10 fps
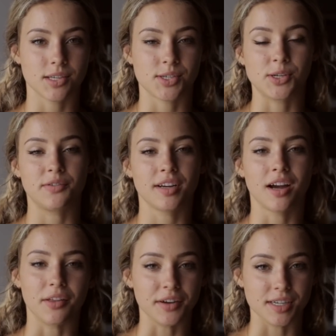Serving
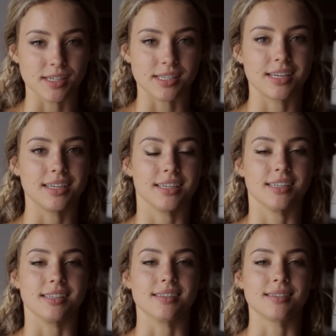others
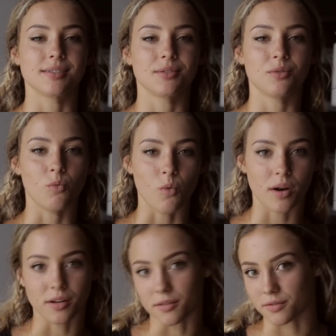is
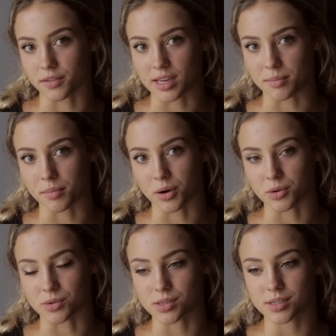one of the
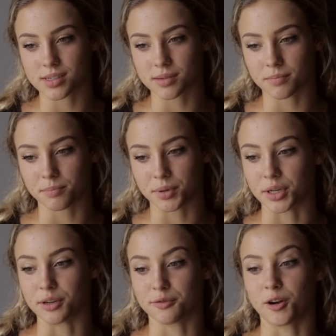most
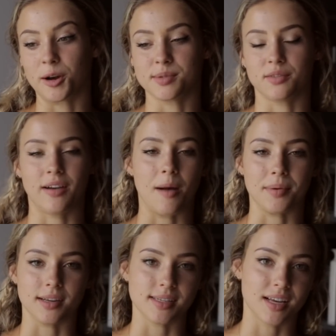pure forms of
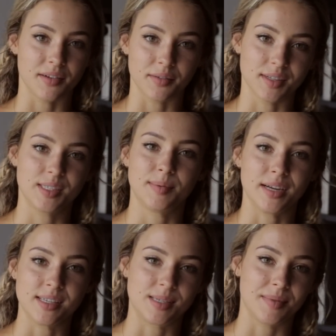happiness I've ever
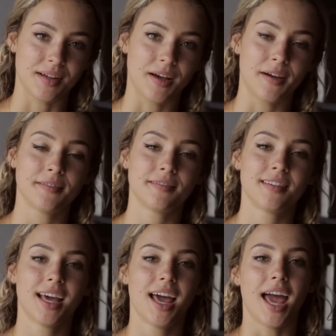experienced in my life.
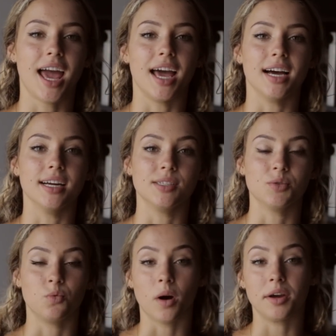And
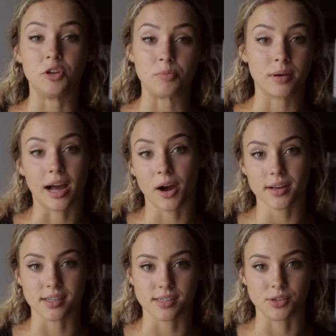what you put
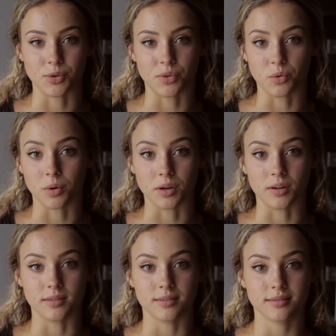out into the
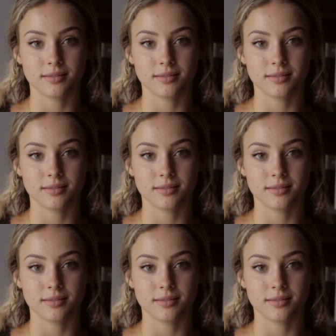world